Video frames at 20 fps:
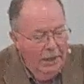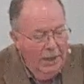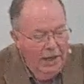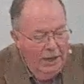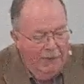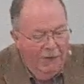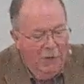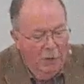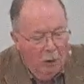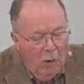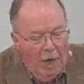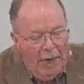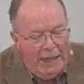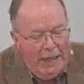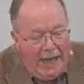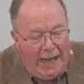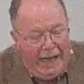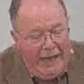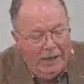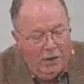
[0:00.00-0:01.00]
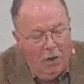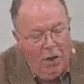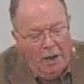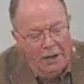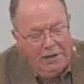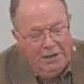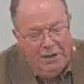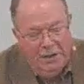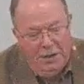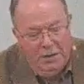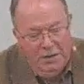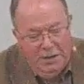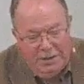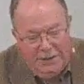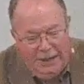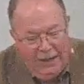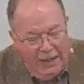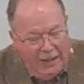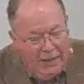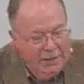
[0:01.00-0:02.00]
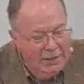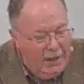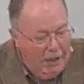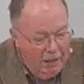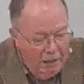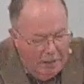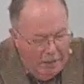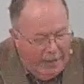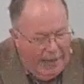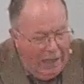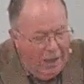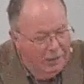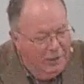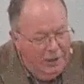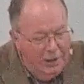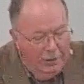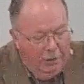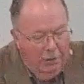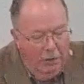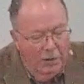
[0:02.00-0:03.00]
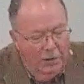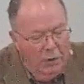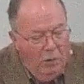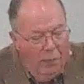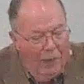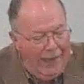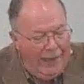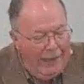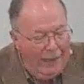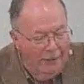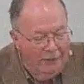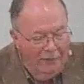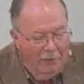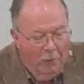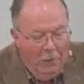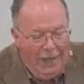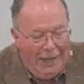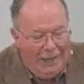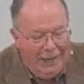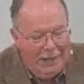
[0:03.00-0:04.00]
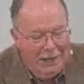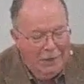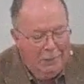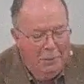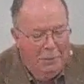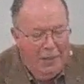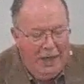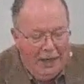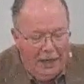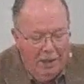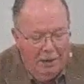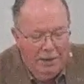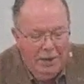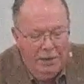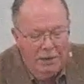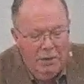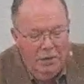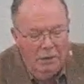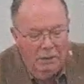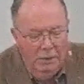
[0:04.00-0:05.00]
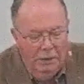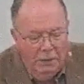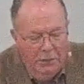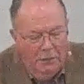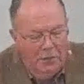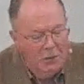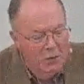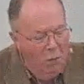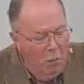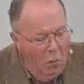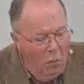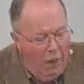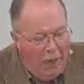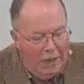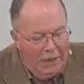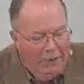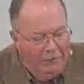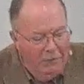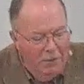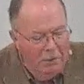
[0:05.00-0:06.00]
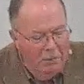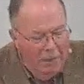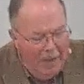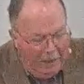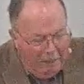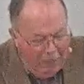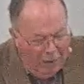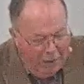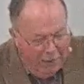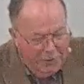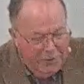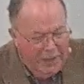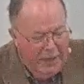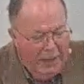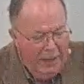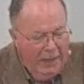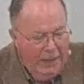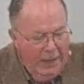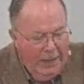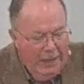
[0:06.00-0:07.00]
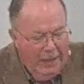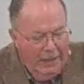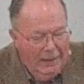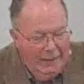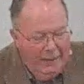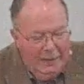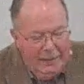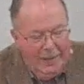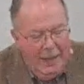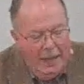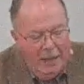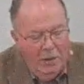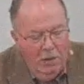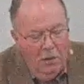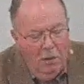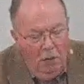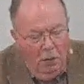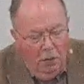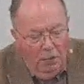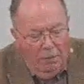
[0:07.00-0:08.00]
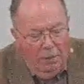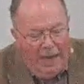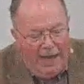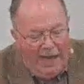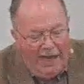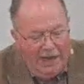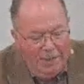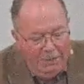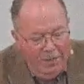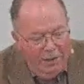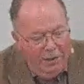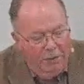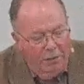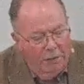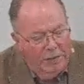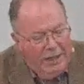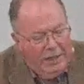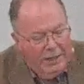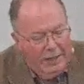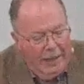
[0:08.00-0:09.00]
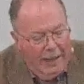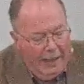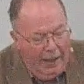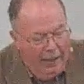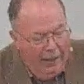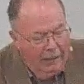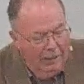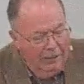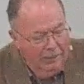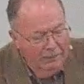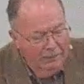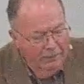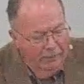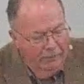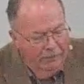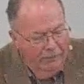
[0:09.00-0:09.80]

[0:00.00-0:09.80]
If your right eye causes you to sin, tear it out and throw it away. For it is better that you lose one of your members than that your whole body be thrown into hell.